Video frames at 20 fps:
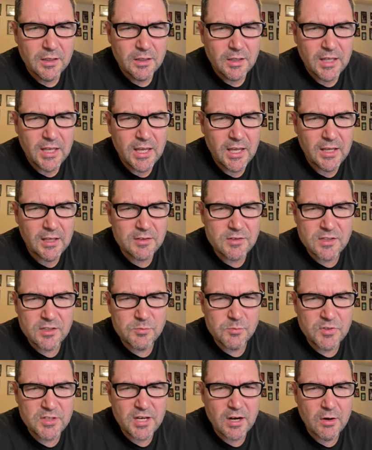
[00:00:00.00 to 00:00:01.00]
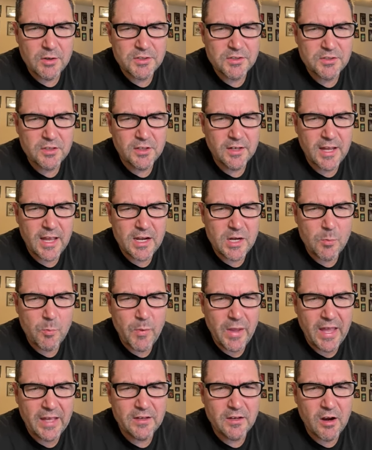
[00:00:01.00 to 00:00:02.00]
King says, Miss Howard Stern got in a
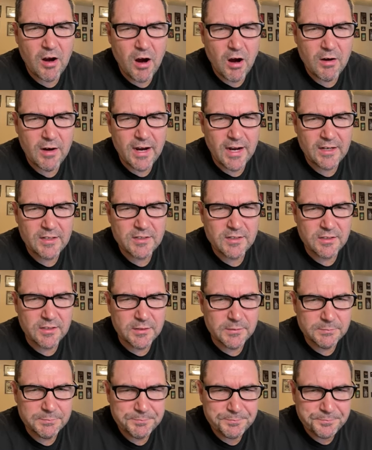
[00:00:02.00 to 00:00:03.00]
bad car accident.